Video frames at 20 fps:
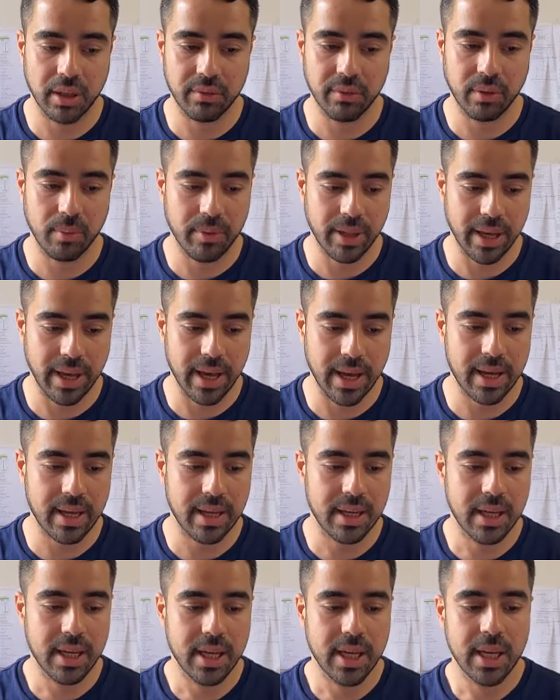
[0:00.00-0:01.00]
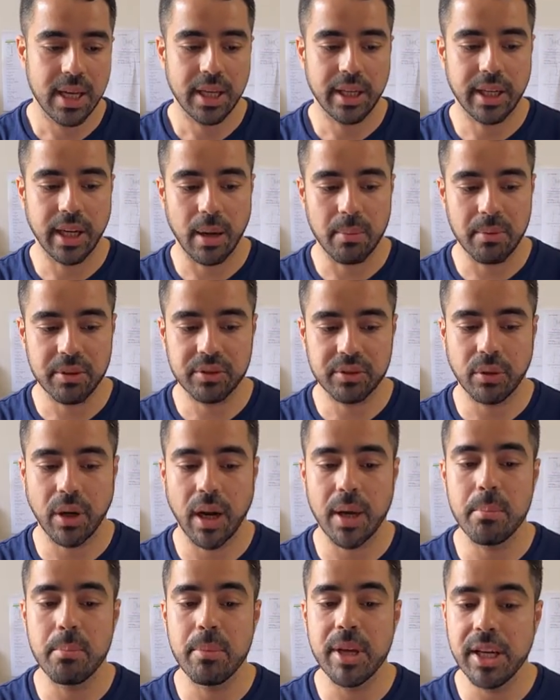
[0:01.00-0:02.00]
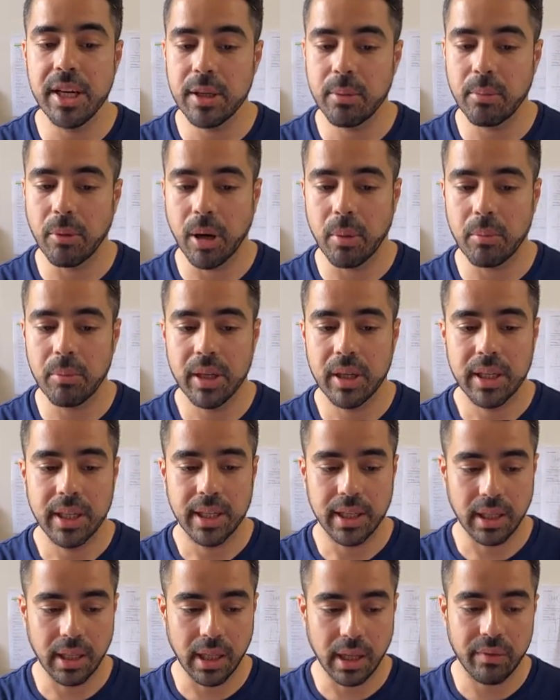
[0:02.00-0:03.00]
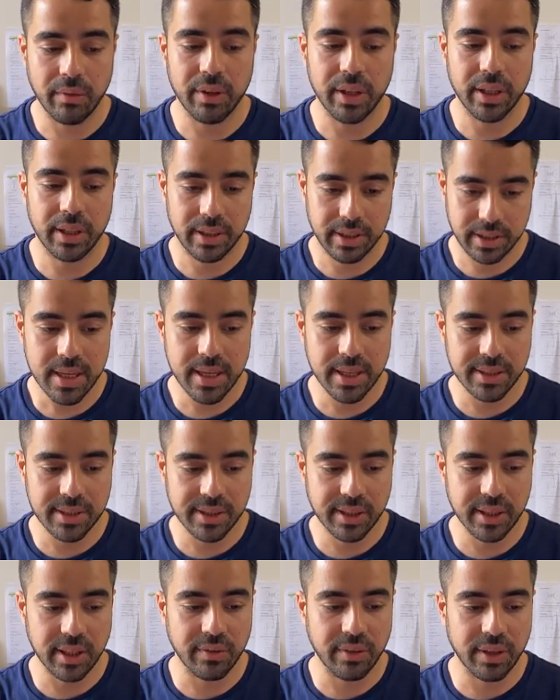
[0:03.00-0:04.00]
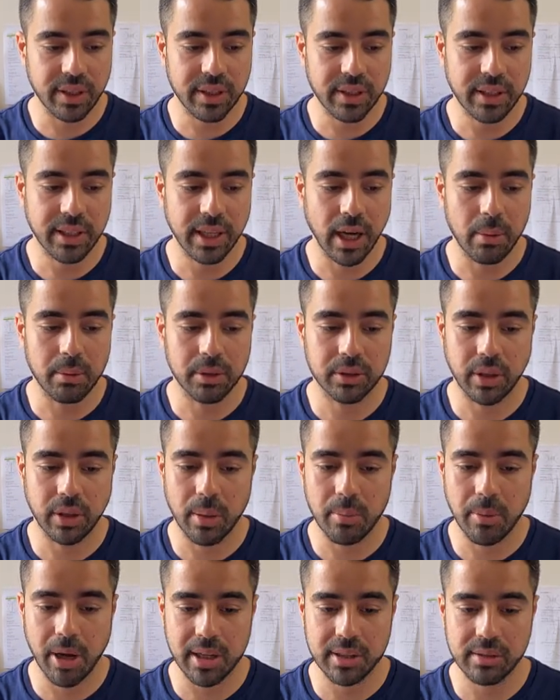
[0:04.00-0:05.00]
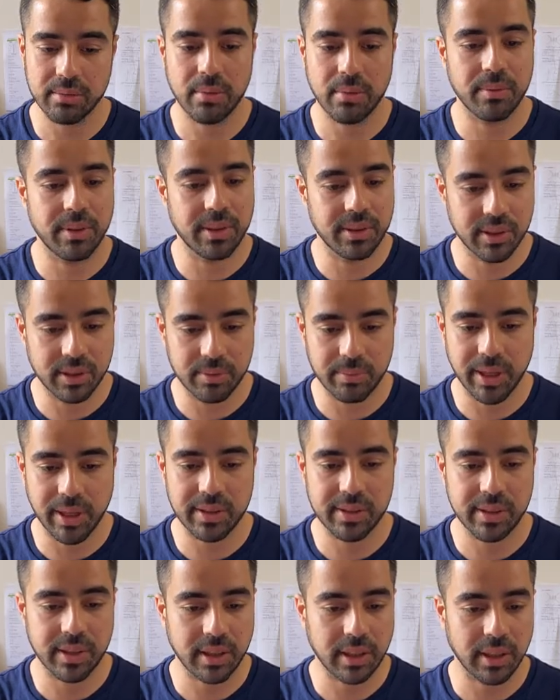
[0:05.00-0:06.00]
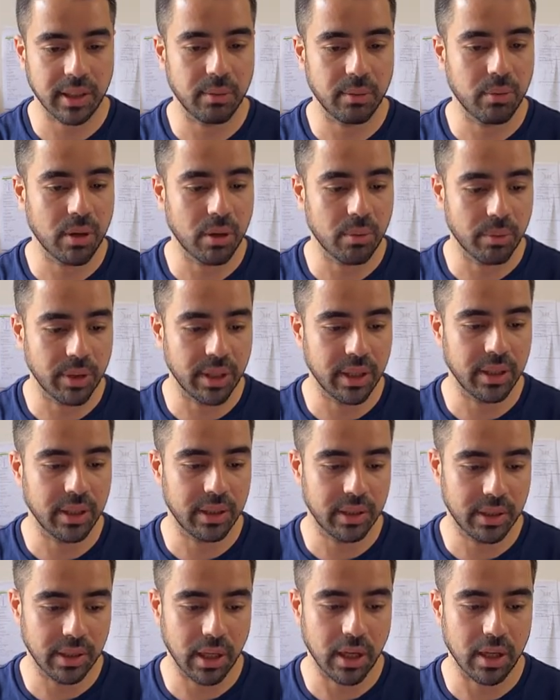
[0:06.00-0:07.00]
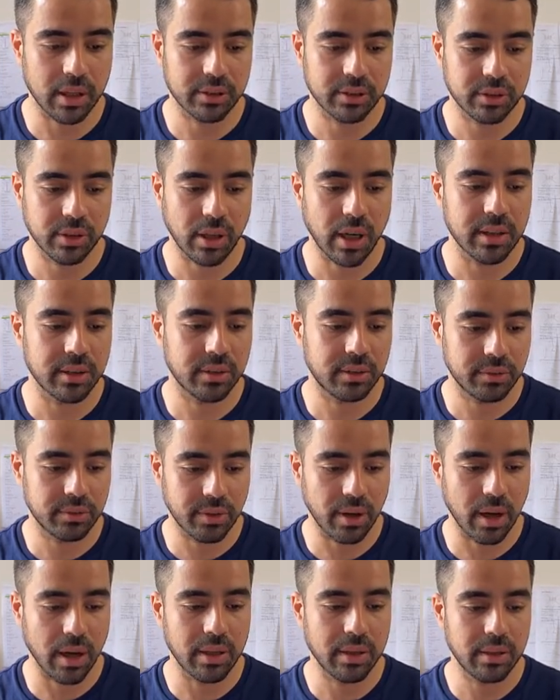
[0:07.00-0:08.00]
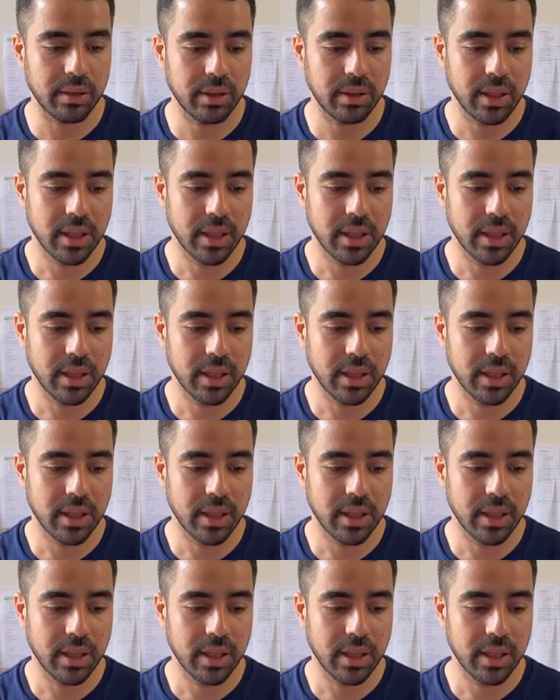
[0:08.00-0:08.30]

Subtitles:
from that. Gamma dry minimum 11, it's given. Gamma dry maximum, this is basically what we are trying to find.